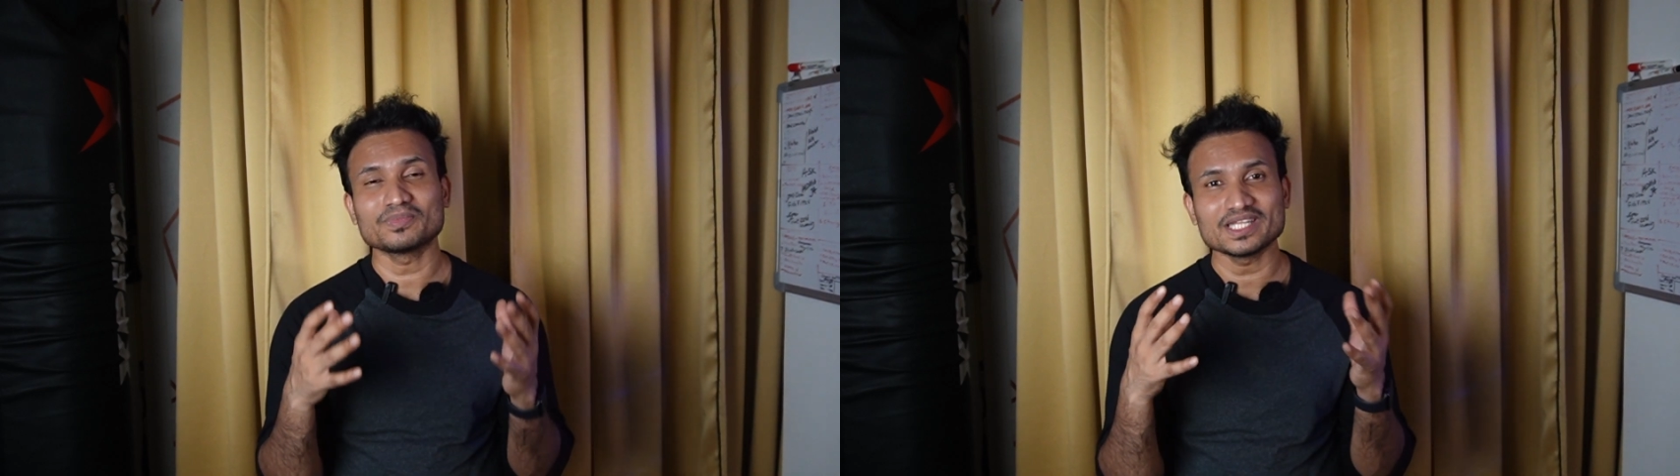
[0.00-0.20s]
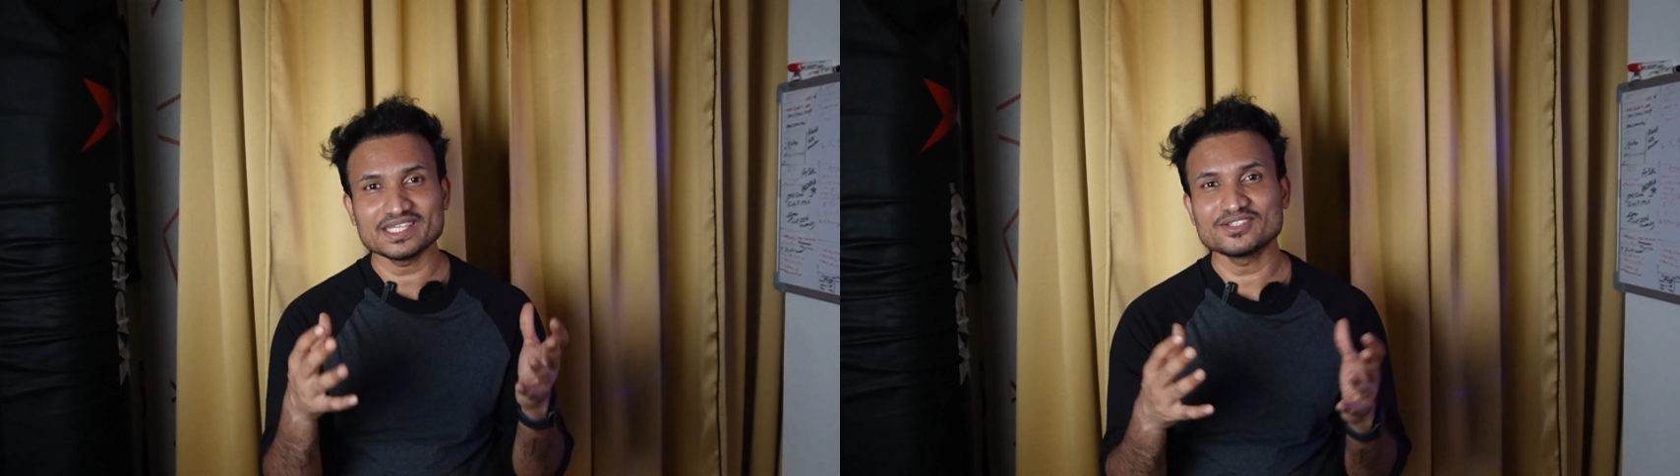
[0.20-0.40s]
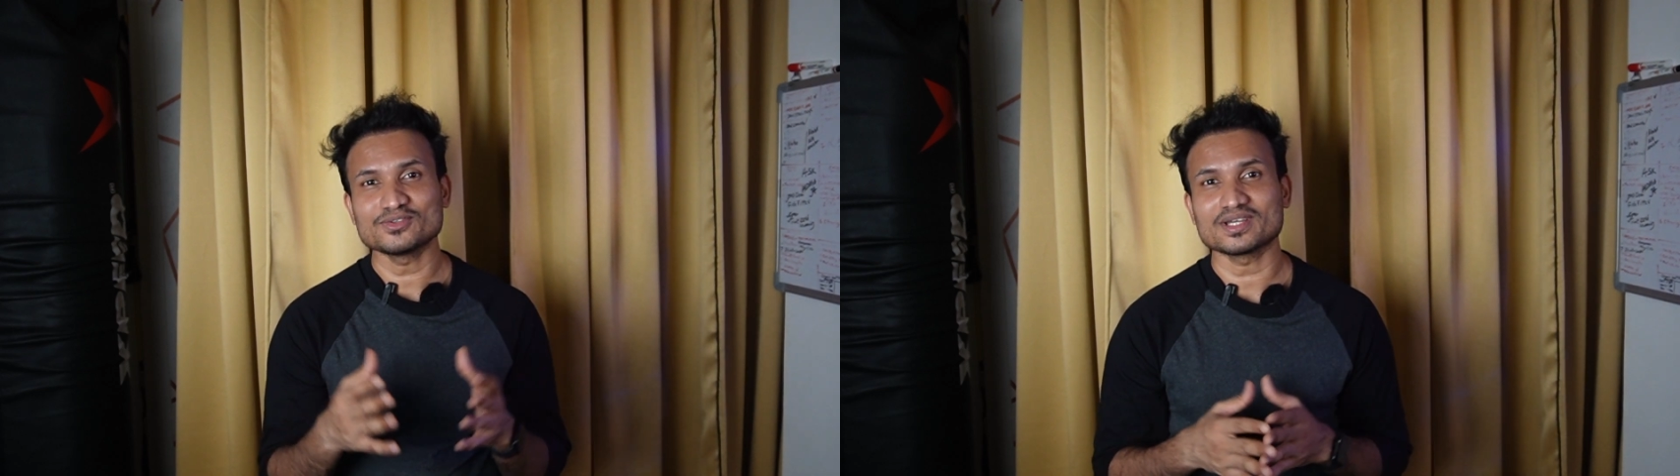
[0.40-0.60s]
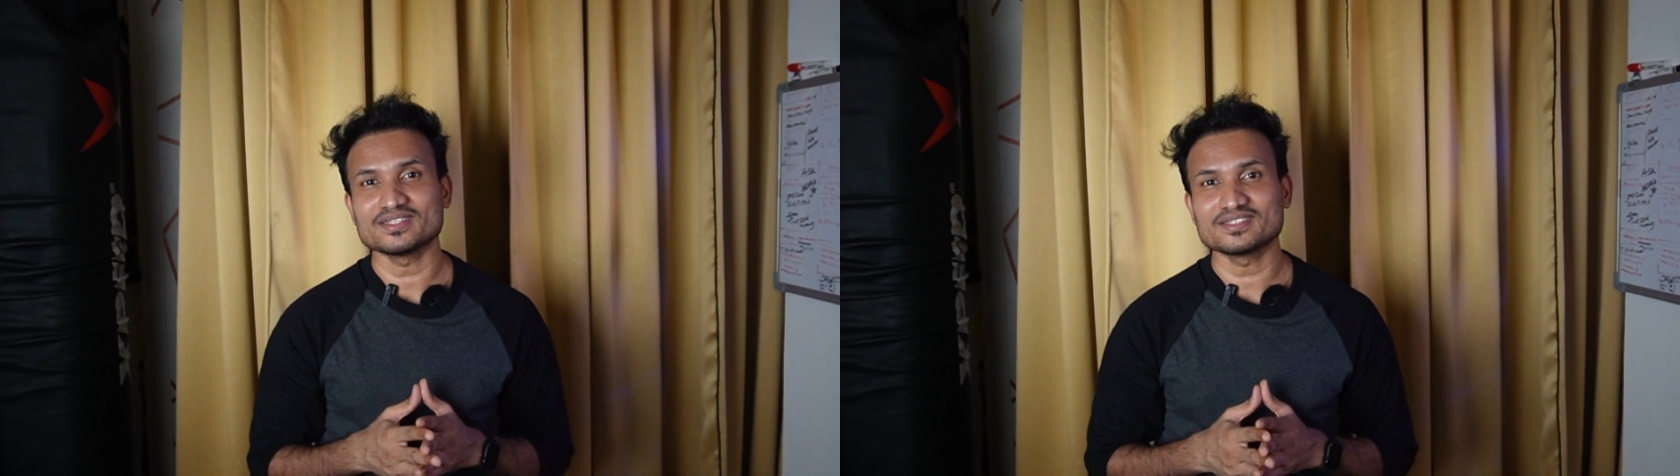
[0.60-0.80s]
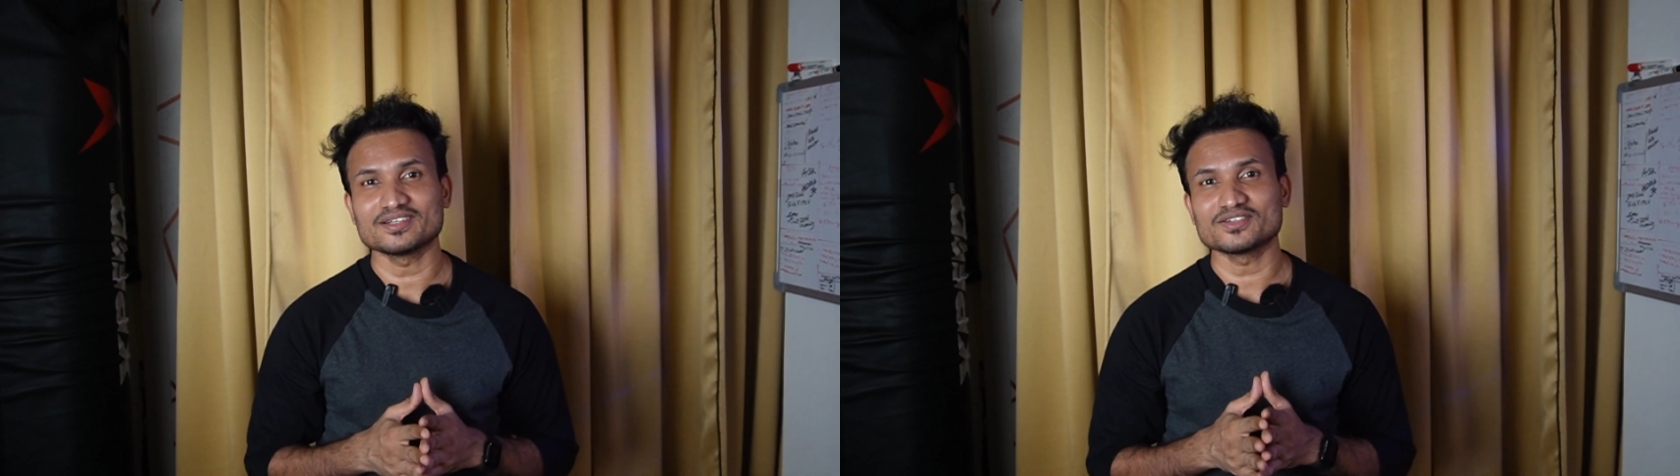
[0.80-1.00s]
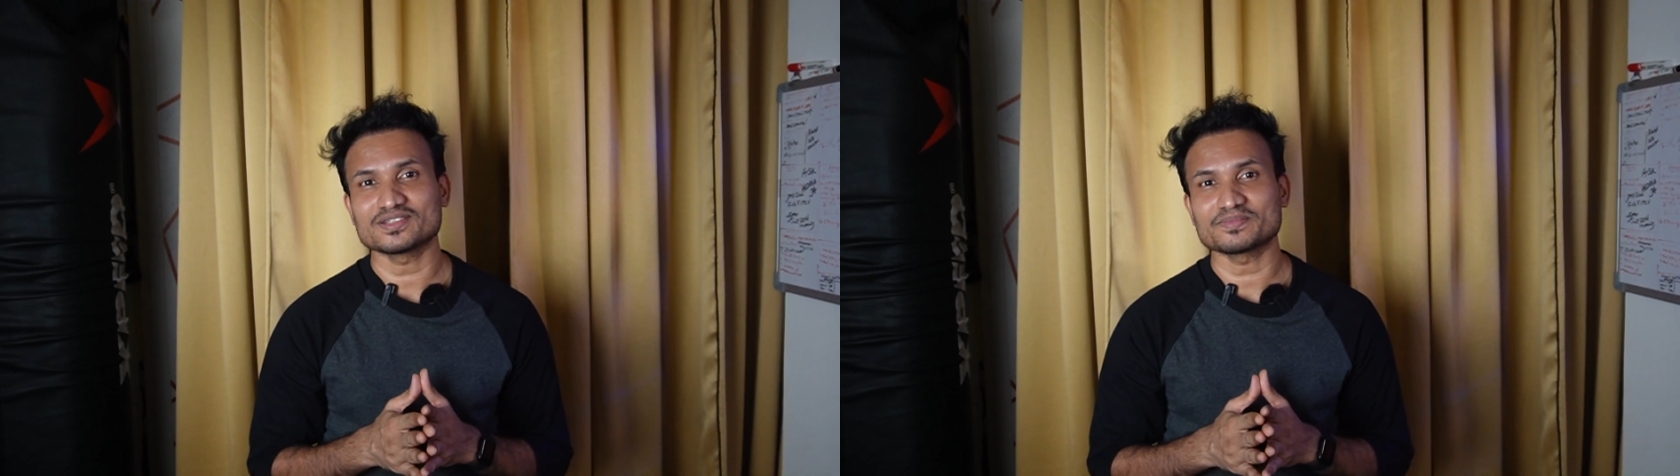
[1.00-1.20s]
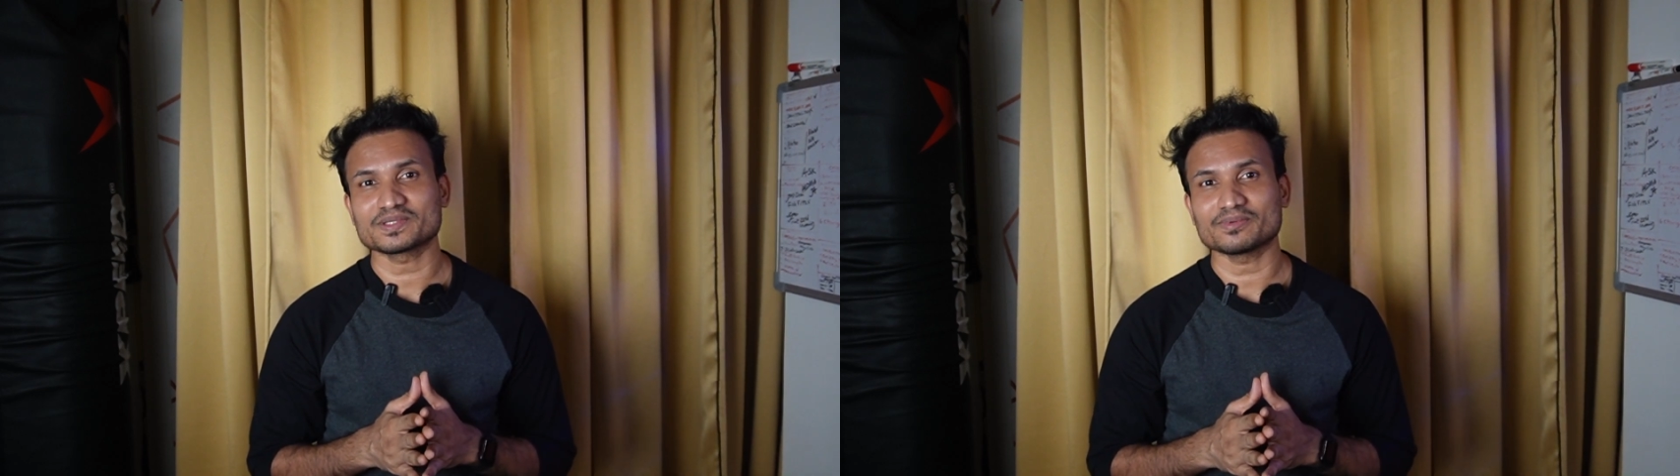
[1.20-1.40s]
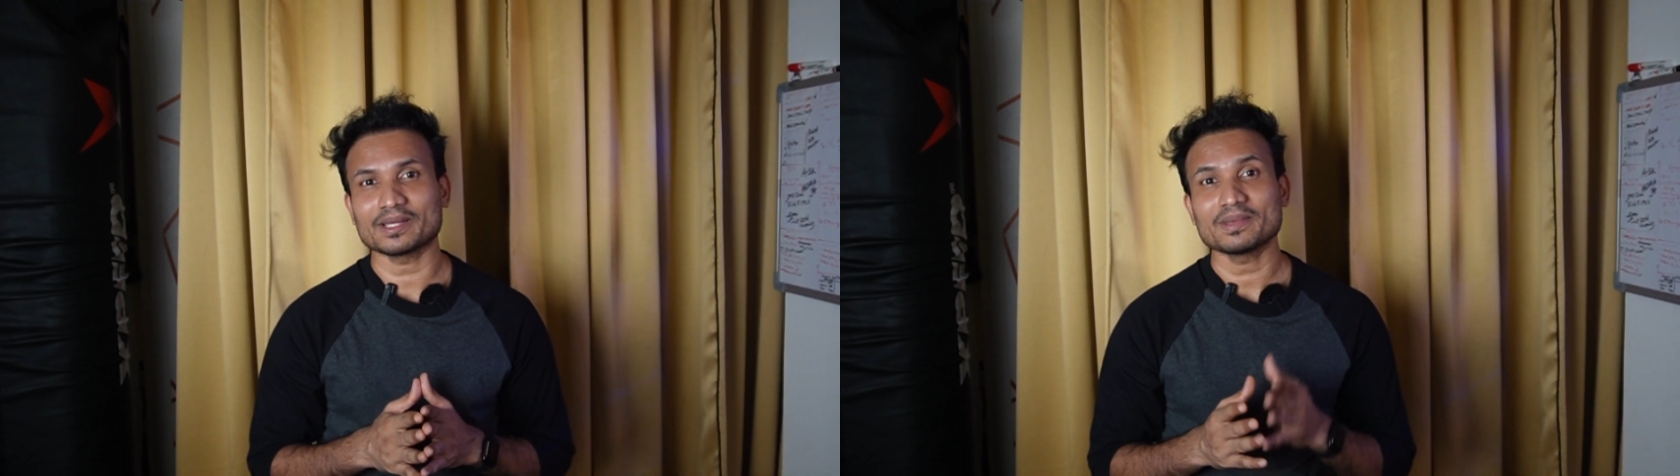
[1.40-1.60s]
please do consider to
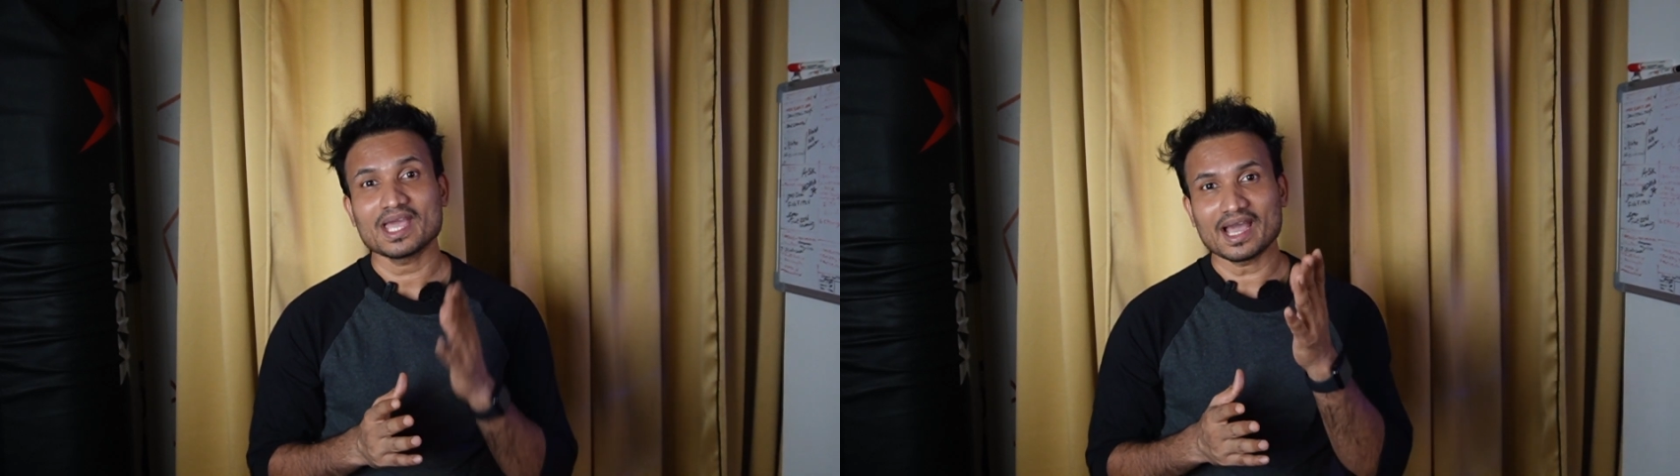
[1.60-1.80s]
subscribe.